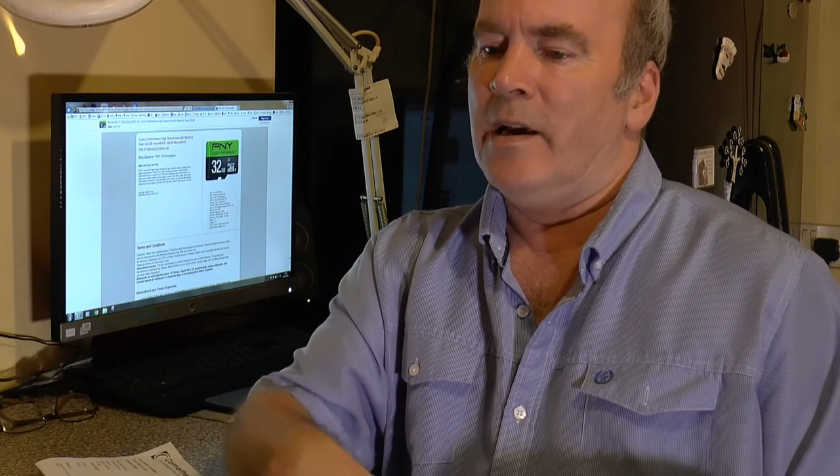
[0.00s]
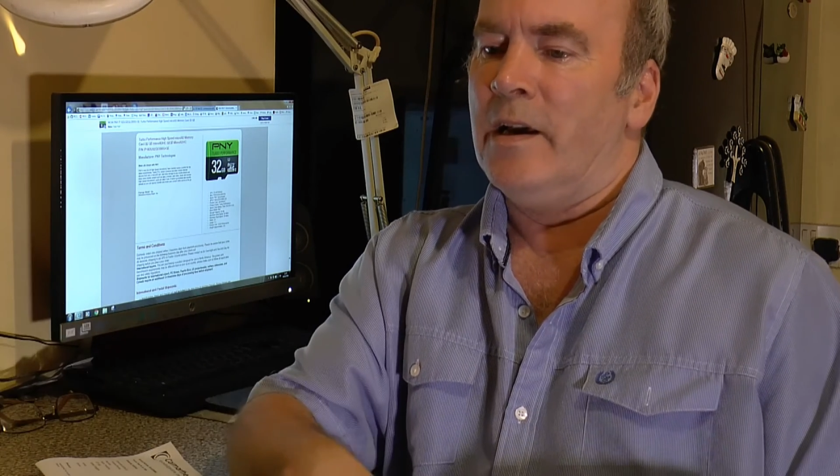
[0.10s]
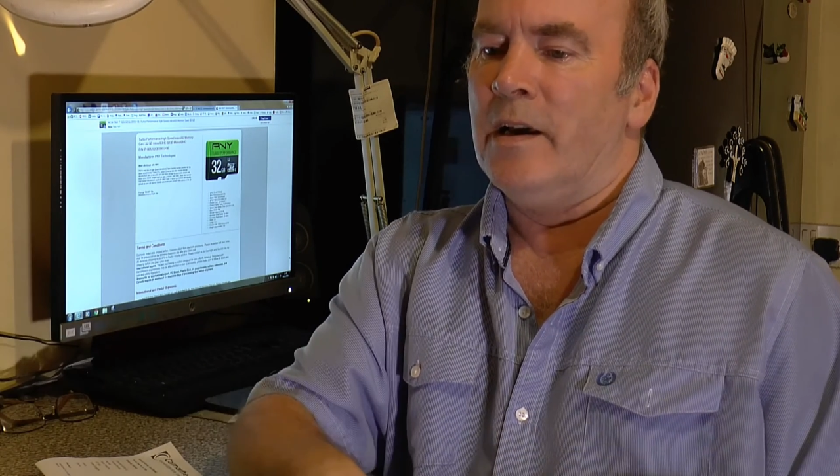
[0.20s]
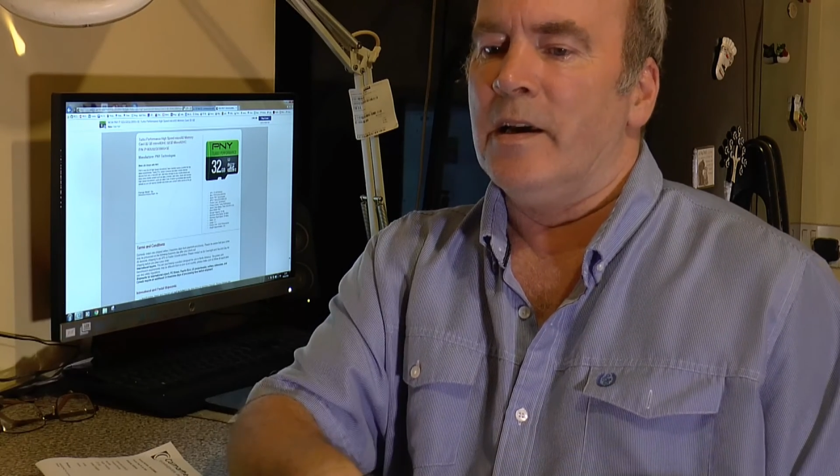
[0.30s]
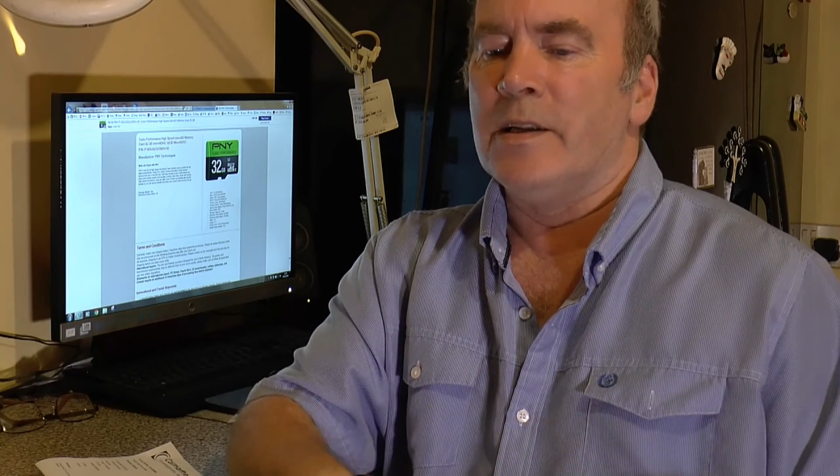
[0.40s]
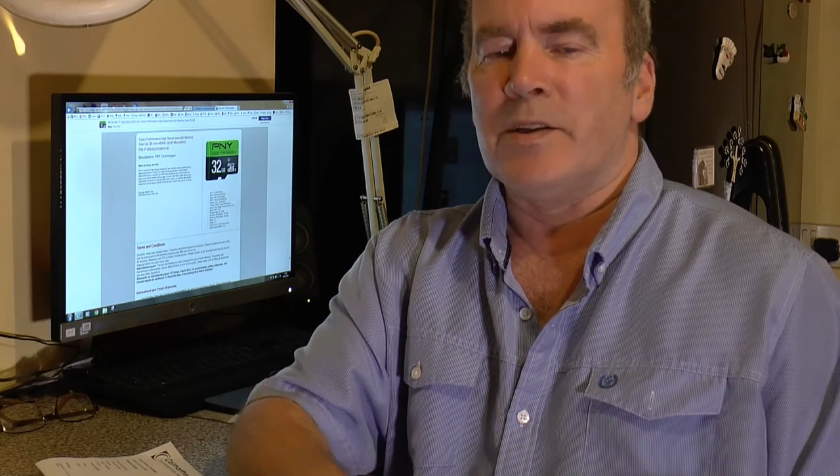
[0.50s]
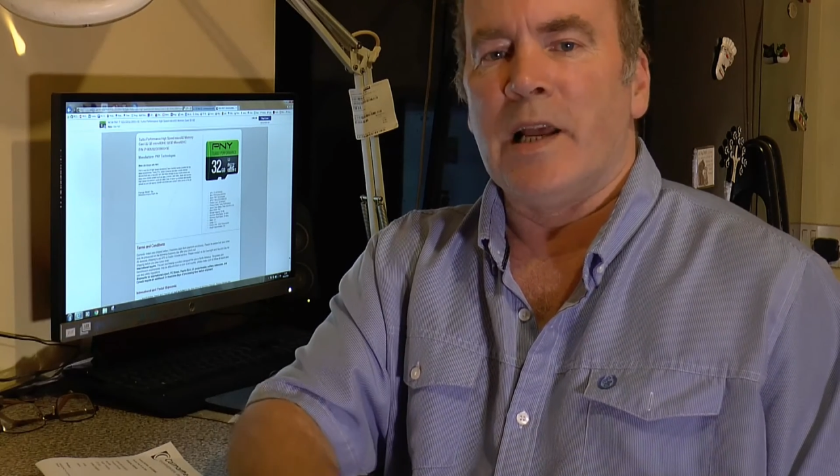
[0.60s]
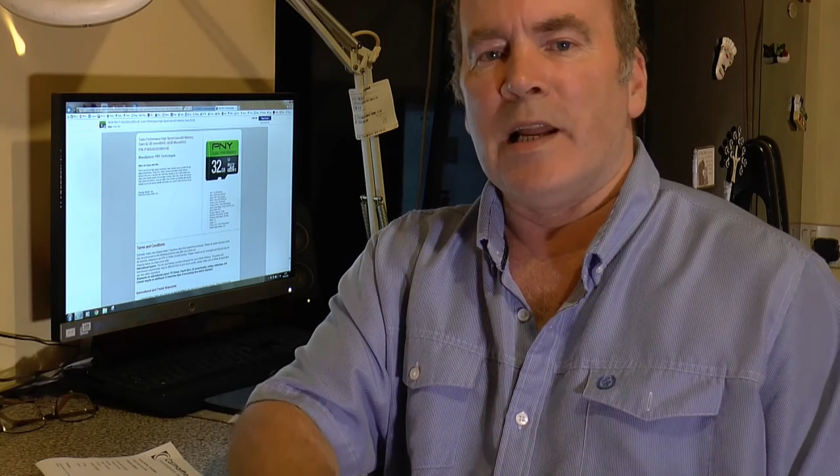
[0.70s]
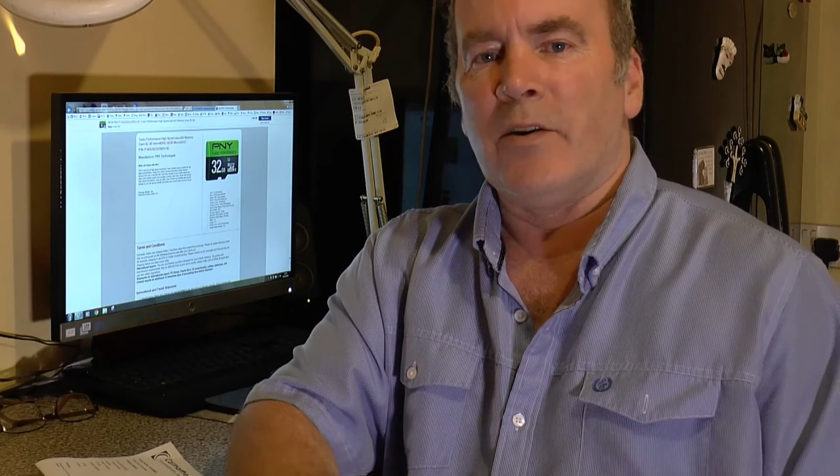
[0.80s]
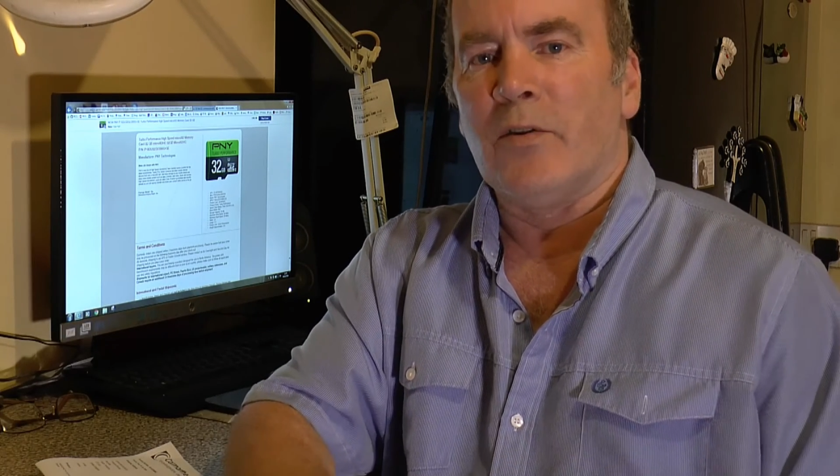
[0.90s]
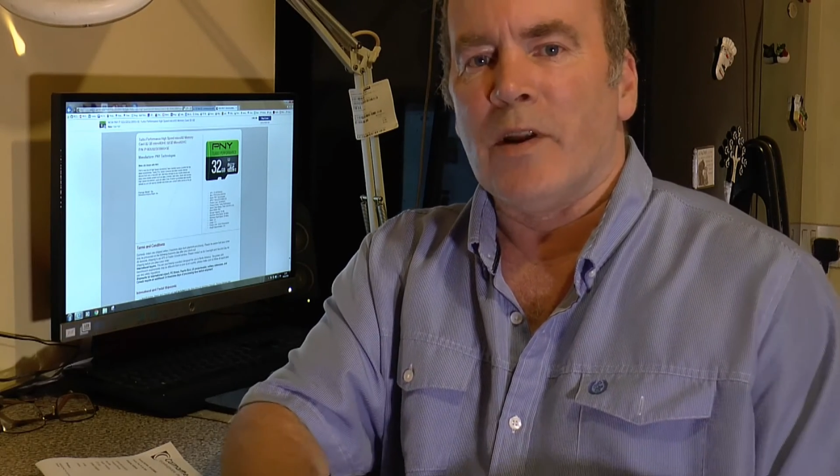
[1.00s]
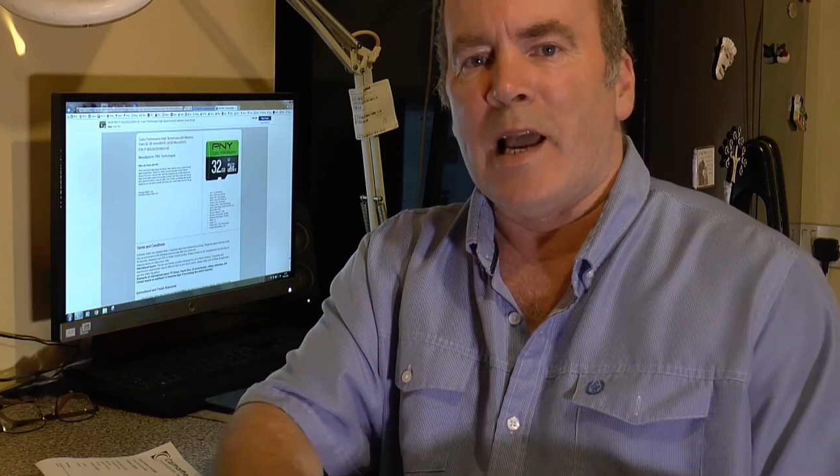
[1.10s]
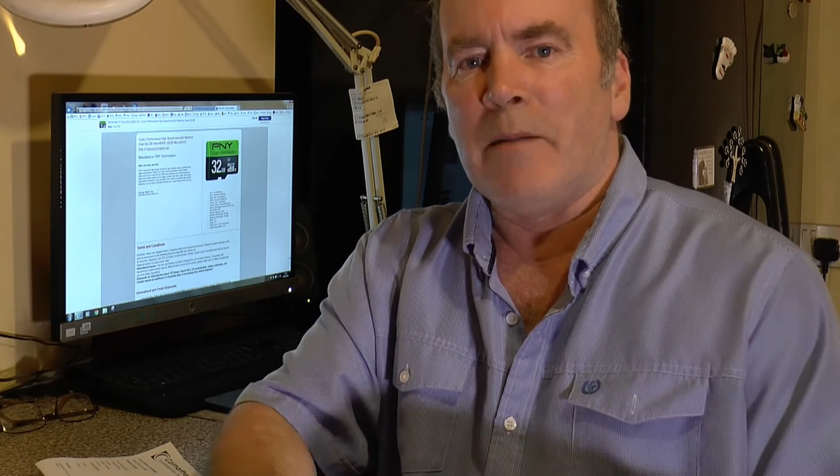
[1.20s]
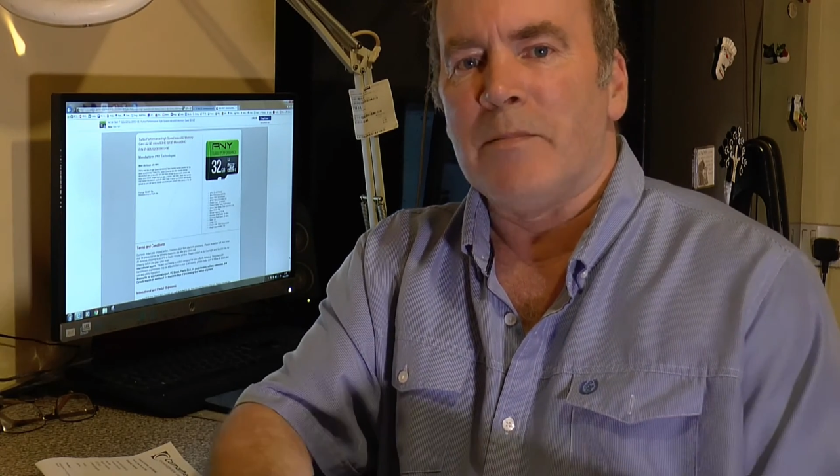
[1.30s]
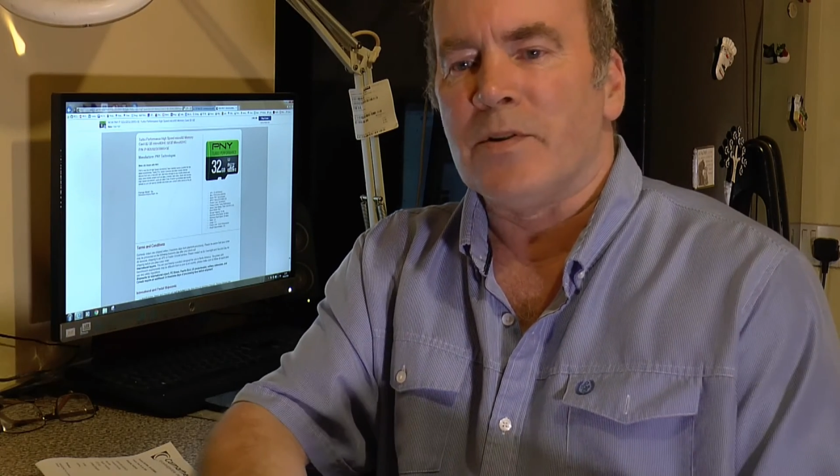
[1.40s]
and sell it on
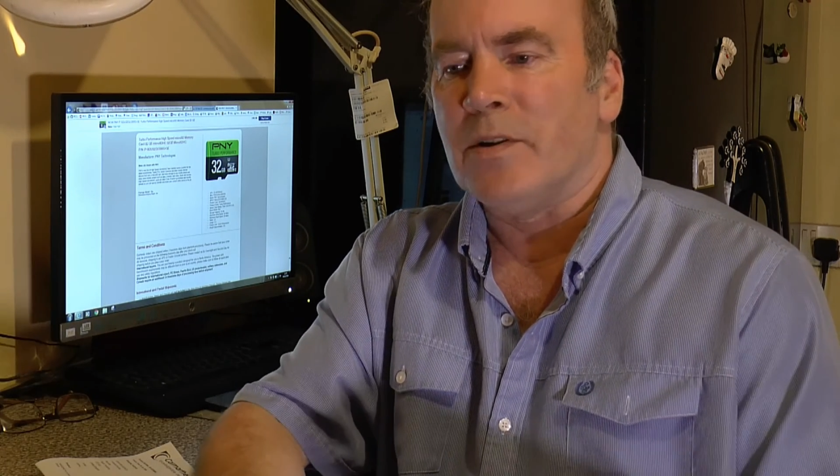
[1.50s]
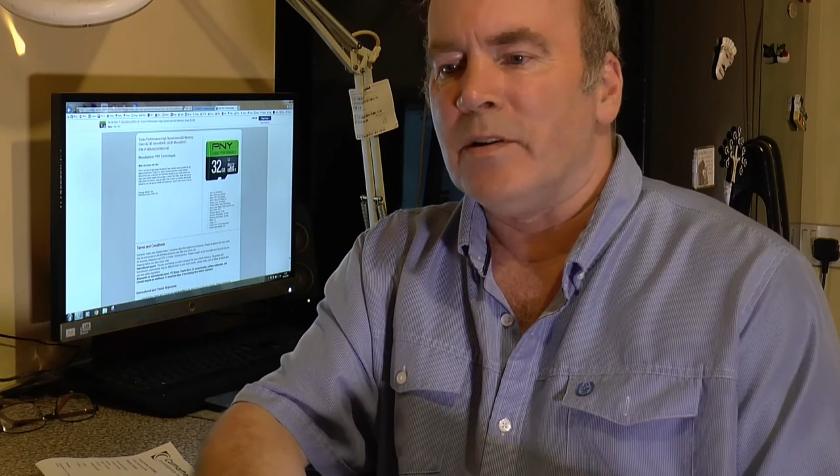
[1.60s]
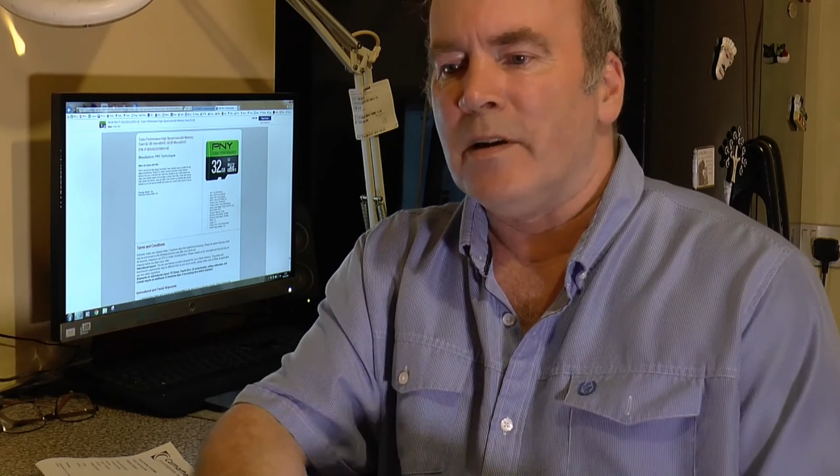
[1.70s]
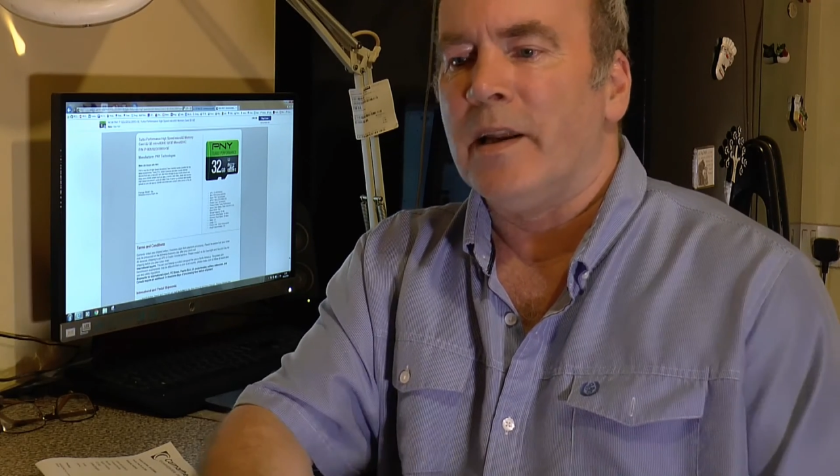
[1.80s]
Amazon,